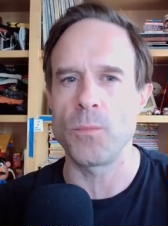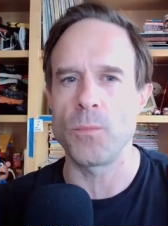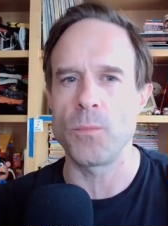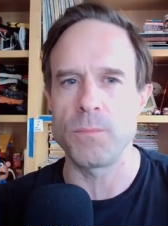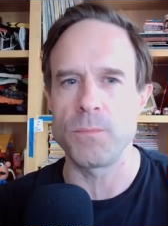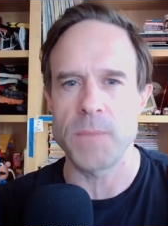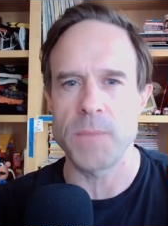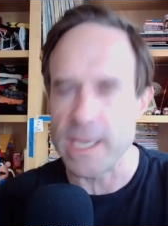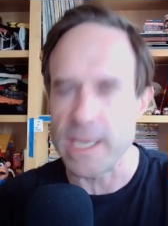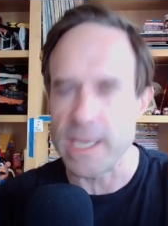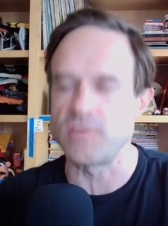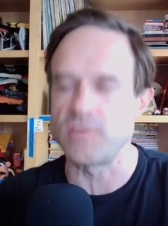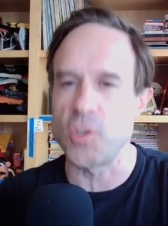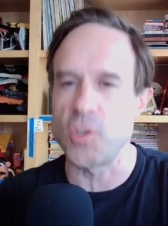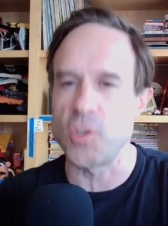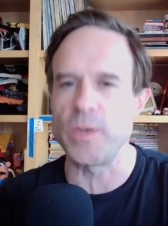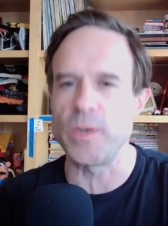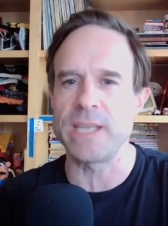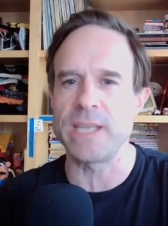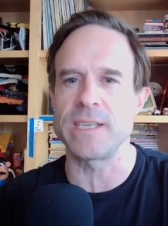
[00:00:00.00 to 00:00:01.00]
in
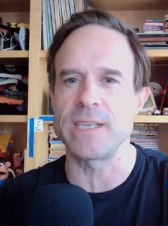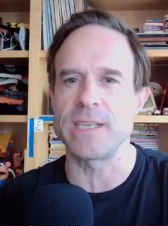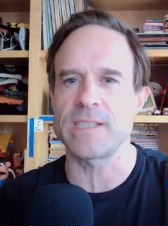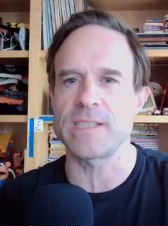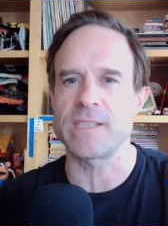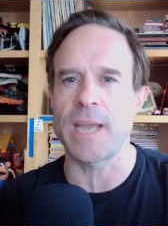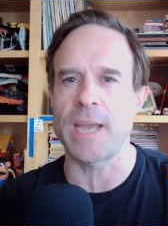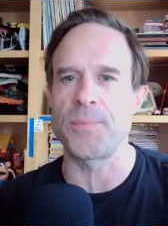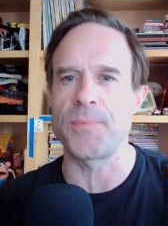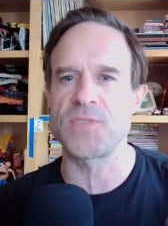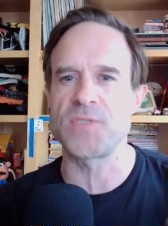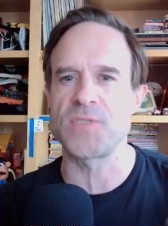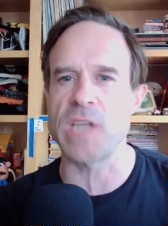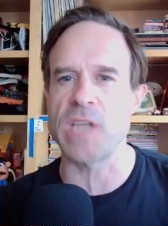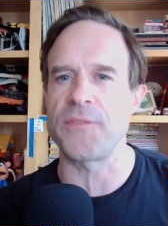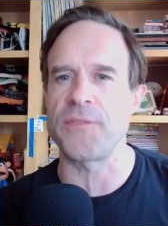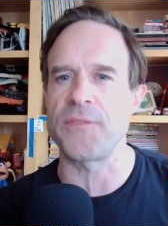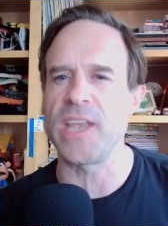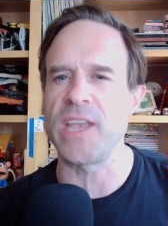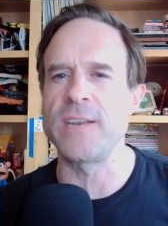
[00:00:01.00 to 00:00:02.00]
doing this type of
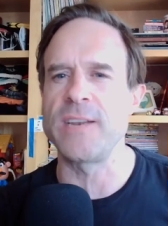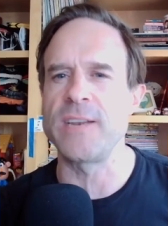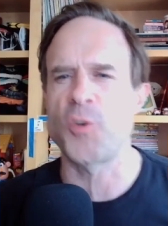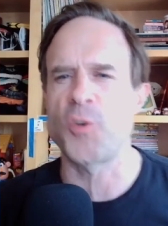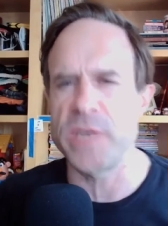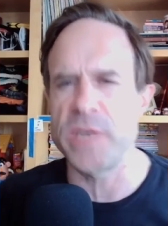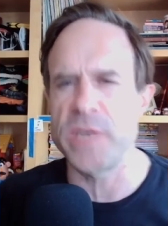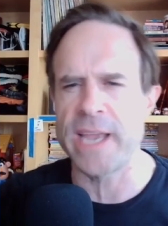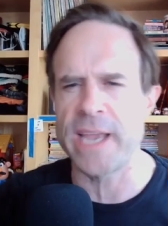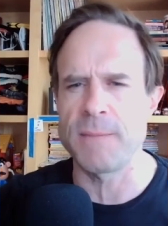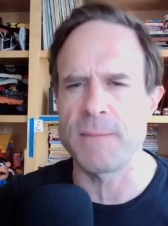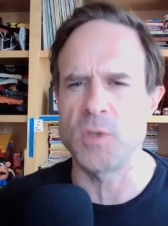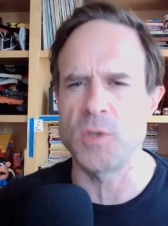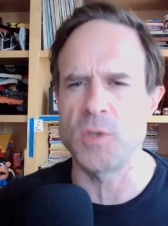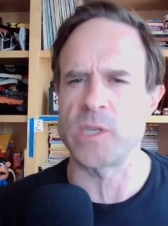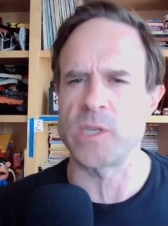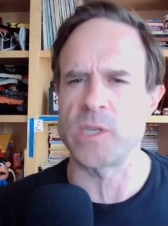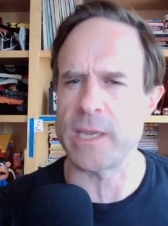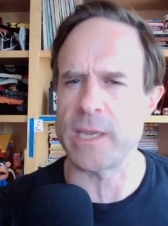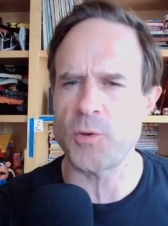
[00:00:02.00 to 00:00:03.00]
stuff, in creating
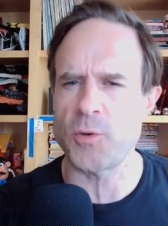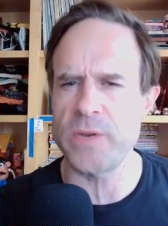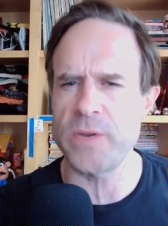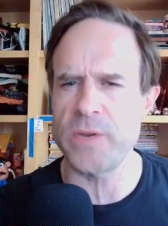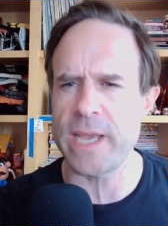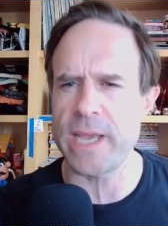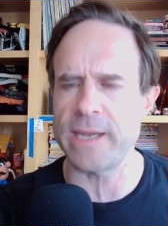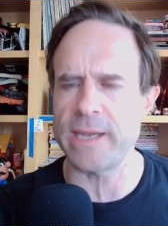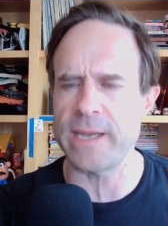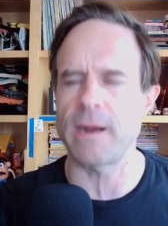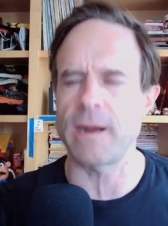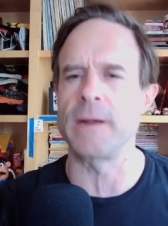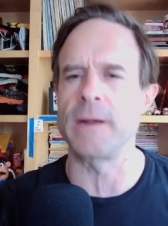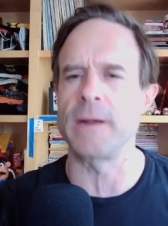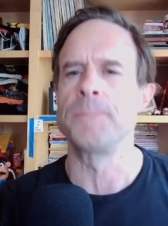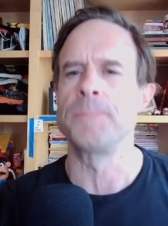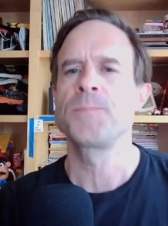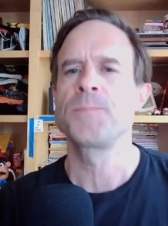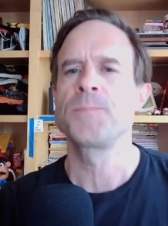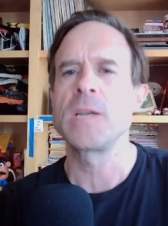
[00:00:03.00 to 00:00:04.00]
music and creating art.
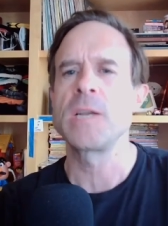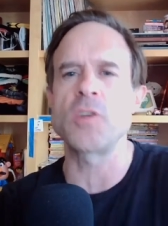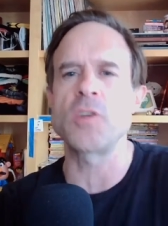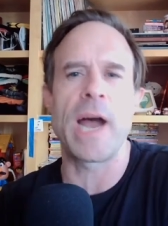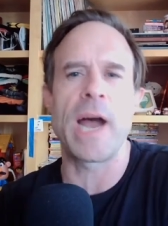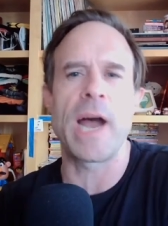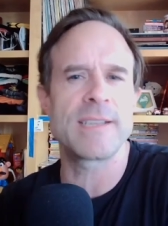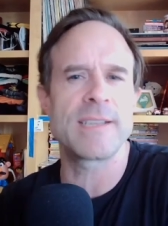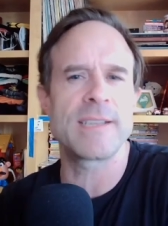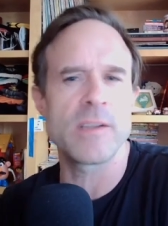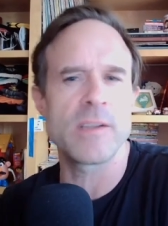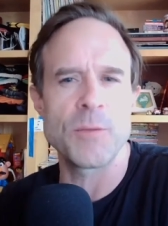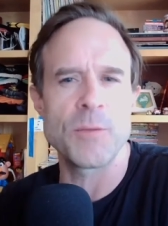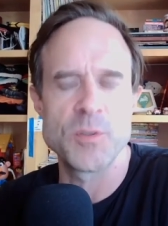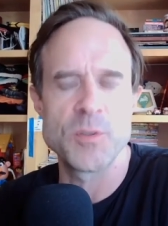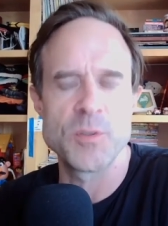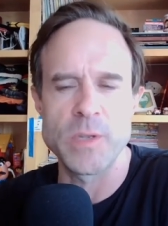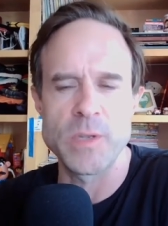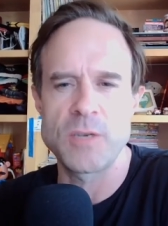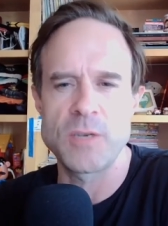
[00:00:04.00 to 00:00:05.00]
So I thought that was
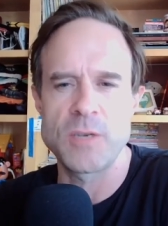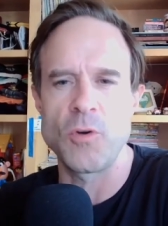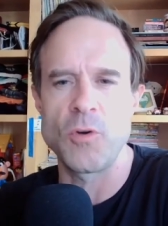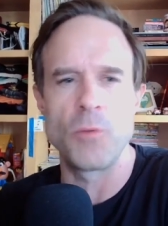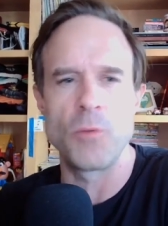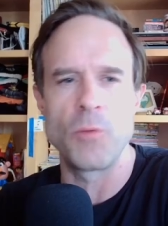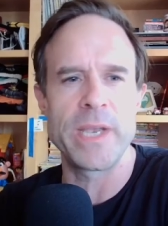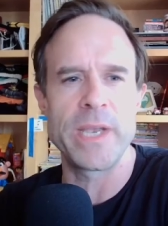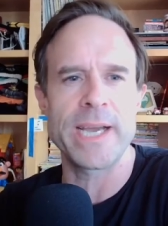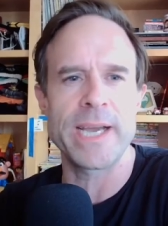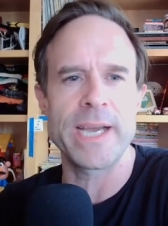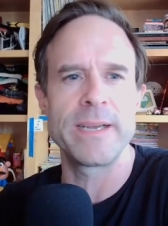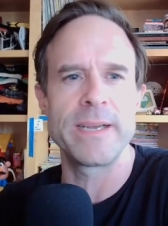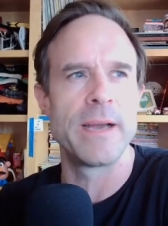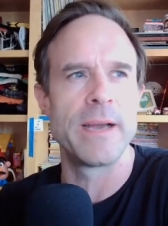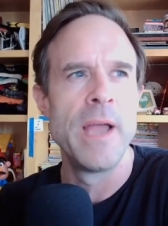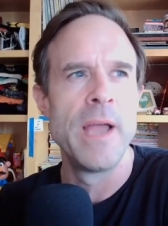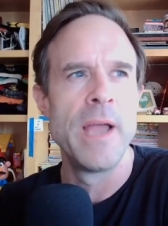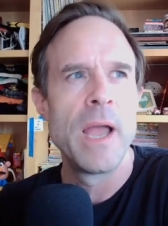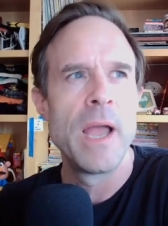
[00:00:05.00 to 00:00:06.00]
really cool. We kind of
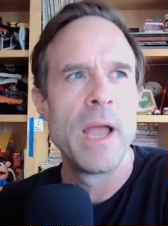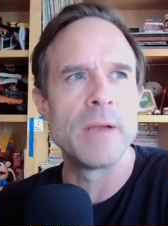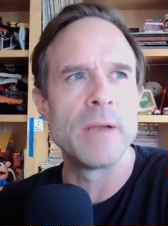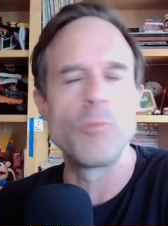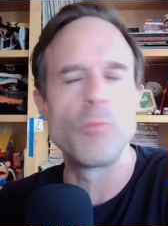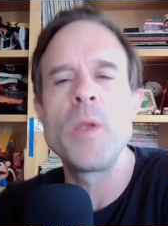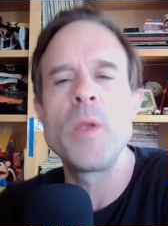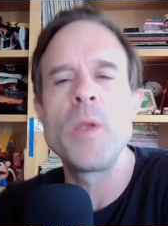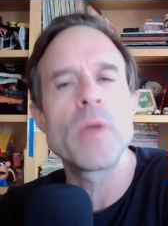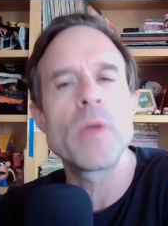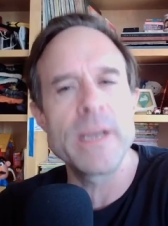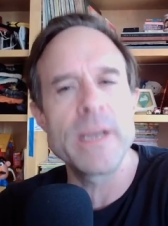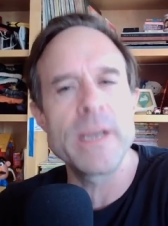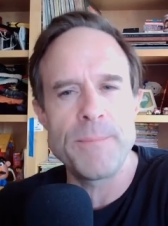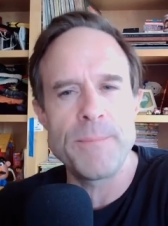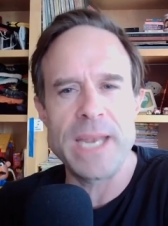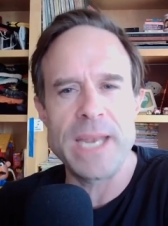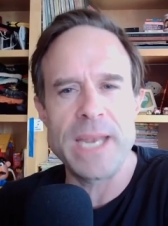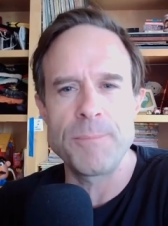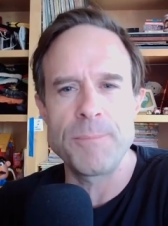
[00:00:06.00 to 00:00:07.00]
uh, we were going to
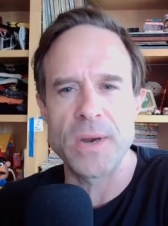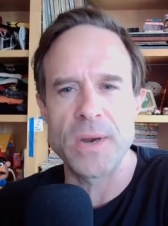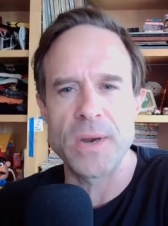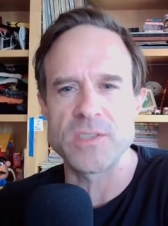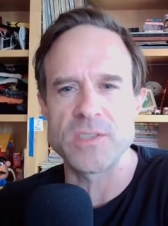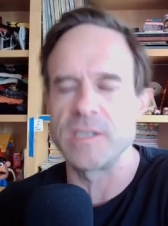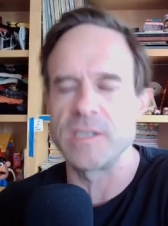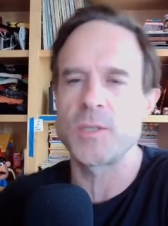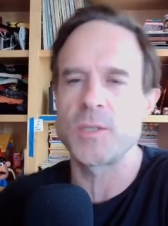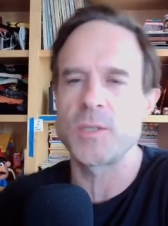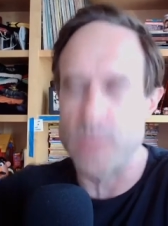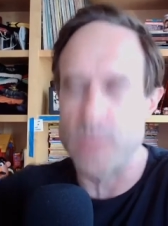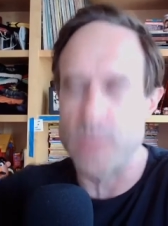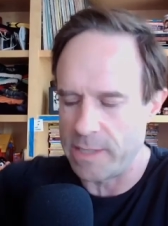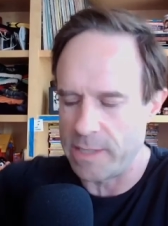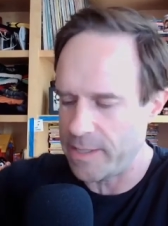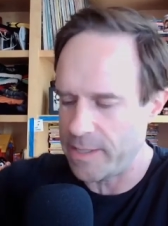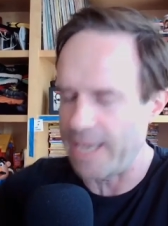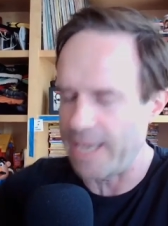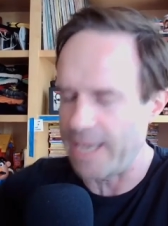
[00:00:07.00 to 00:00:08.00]
meet in person. This was
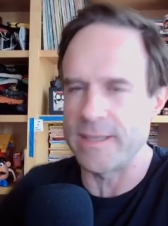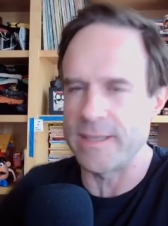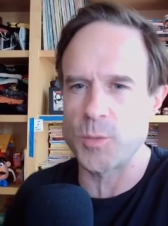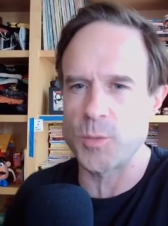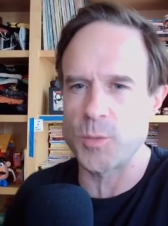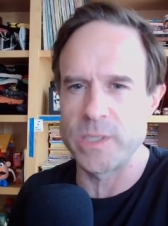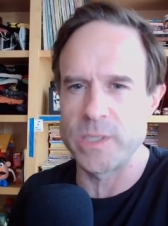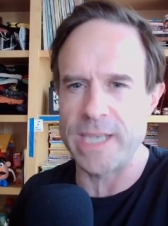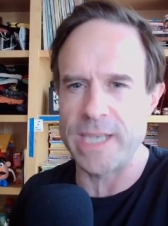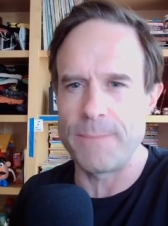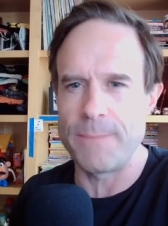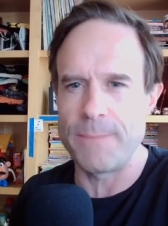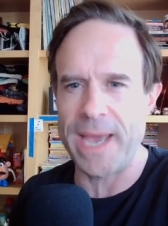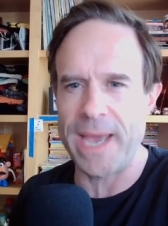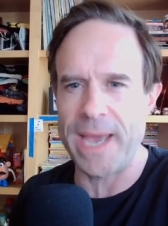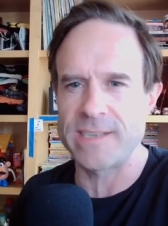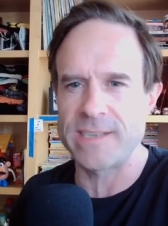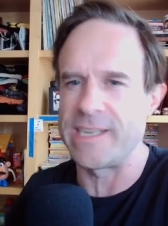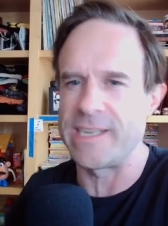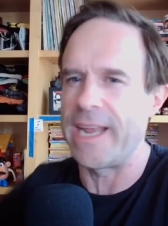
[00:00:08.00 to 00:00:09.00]
again, this was in
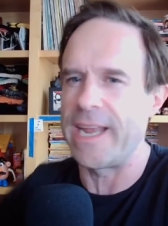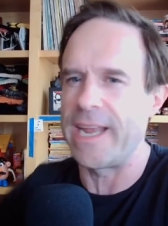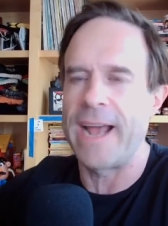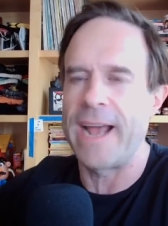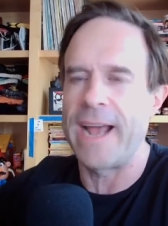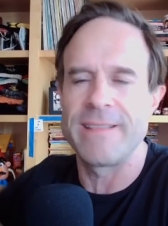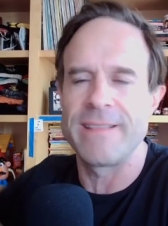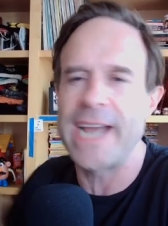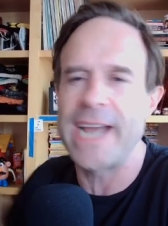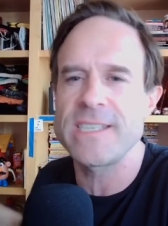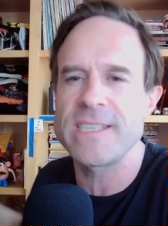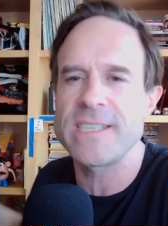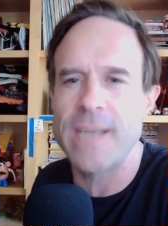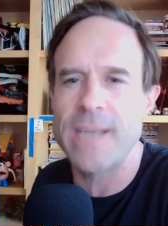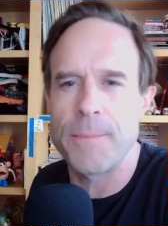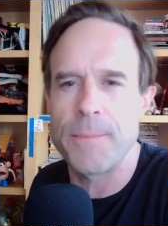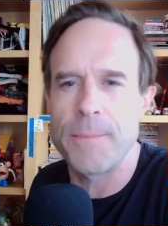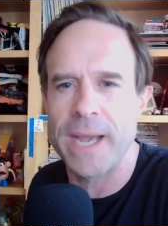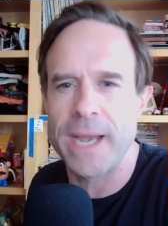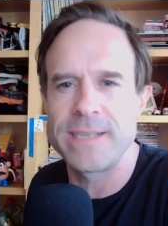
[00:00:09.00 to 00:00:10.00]
Madison, and I, last time
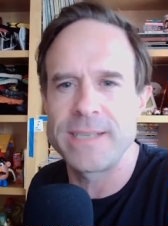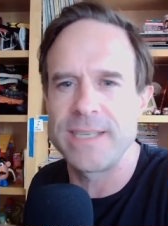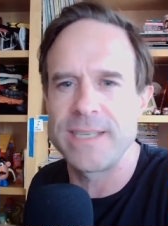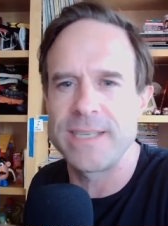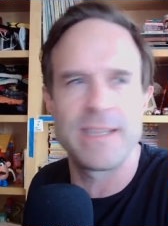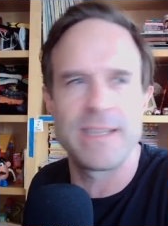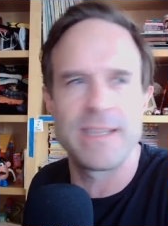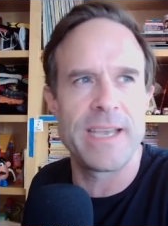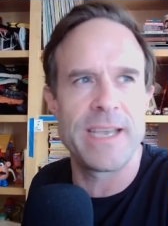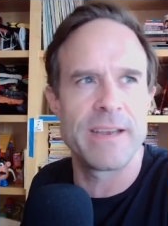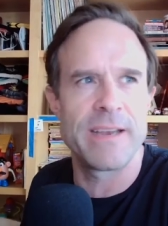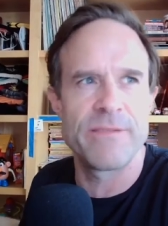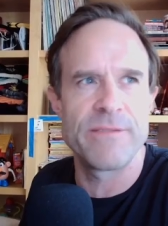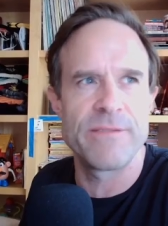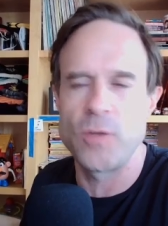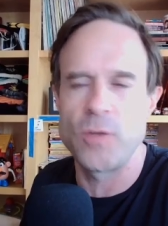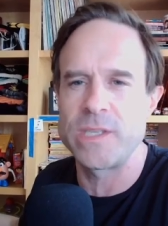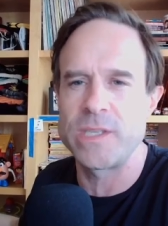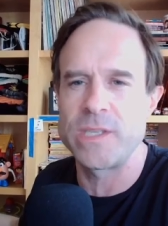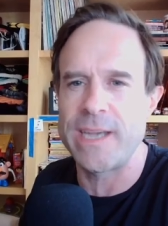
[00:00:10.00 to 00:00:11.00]
I did the interview
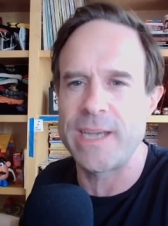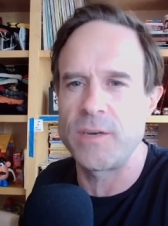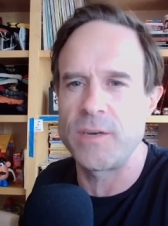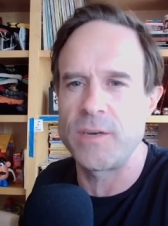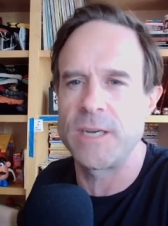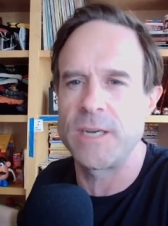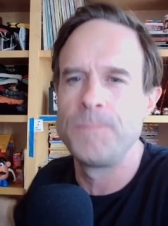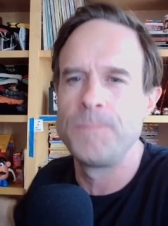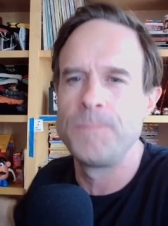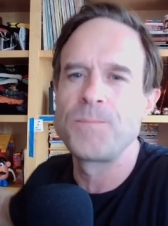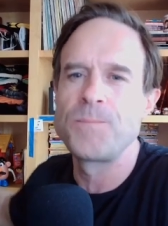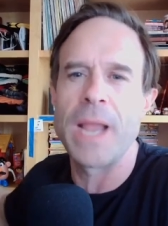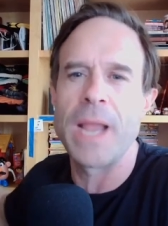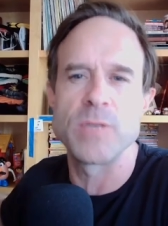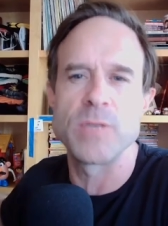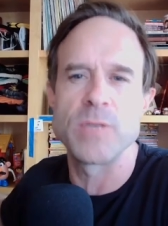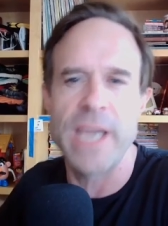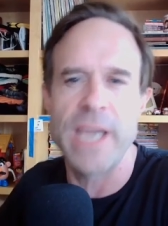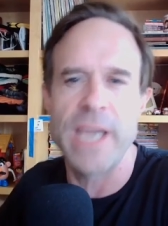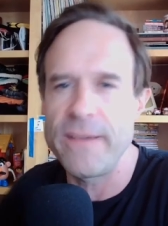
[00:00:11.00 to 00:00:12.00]
in town here, I was
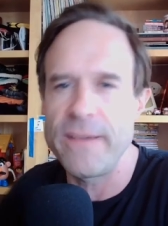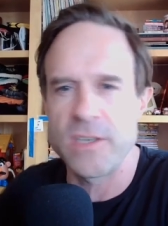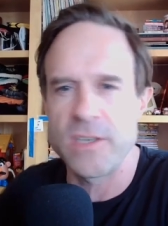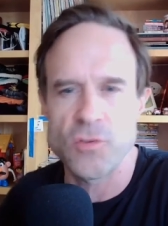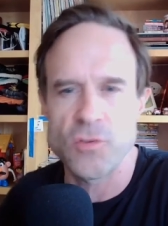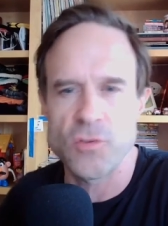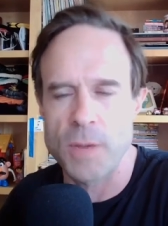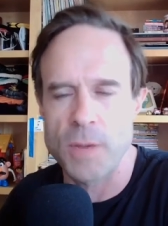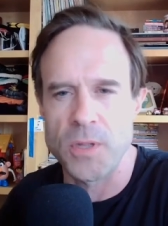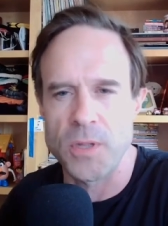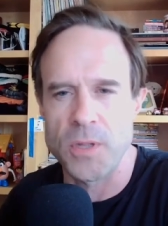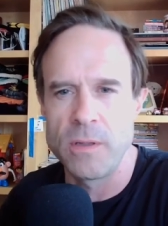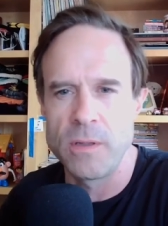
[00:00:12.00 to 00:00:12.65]
having trouble